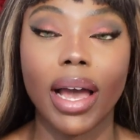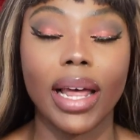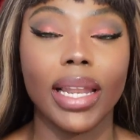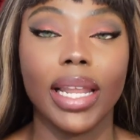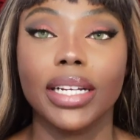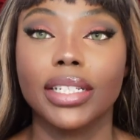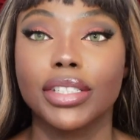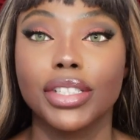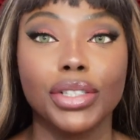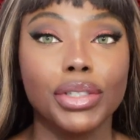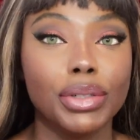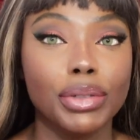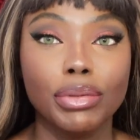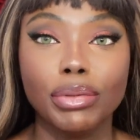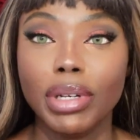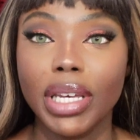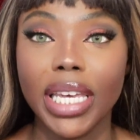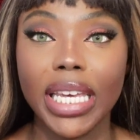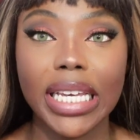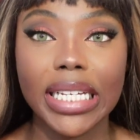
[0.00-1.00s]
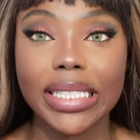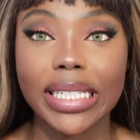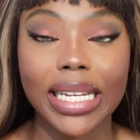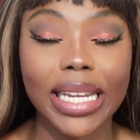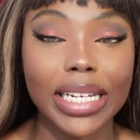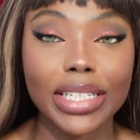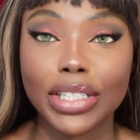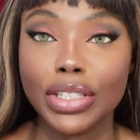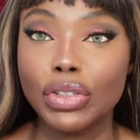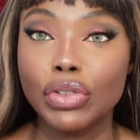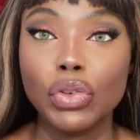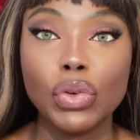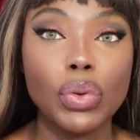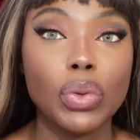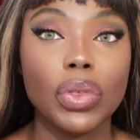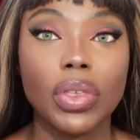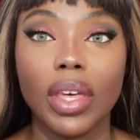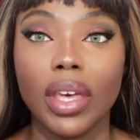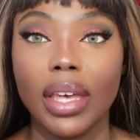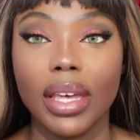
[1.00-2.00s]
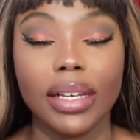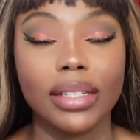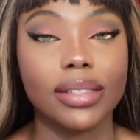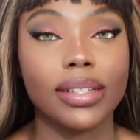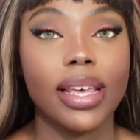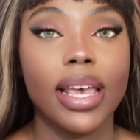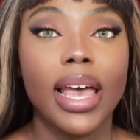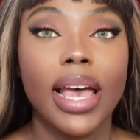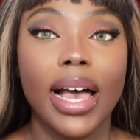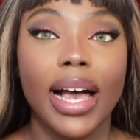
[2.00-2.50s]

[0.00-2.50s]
I like to eat, I like to do things.